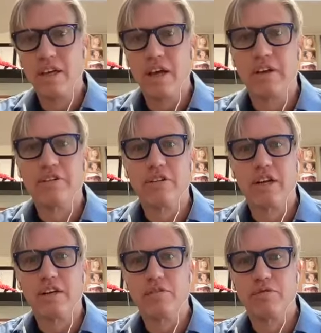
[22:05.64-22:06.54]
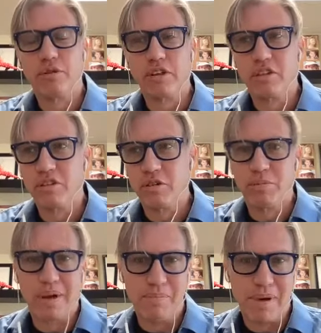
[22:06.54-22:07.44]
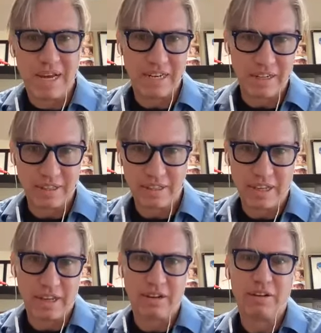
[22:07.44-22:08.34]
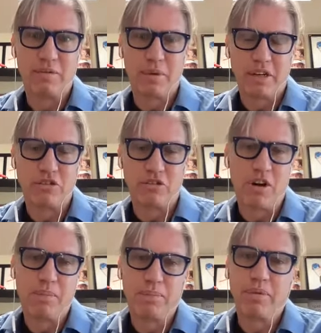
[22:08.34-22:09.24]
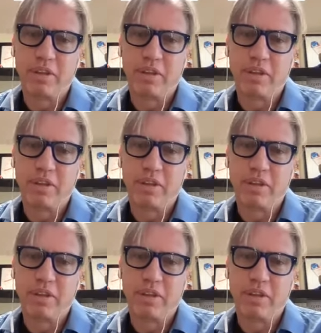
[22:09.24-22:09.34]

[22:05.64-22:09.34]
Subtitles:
under Title 42 by Biden than by Trump.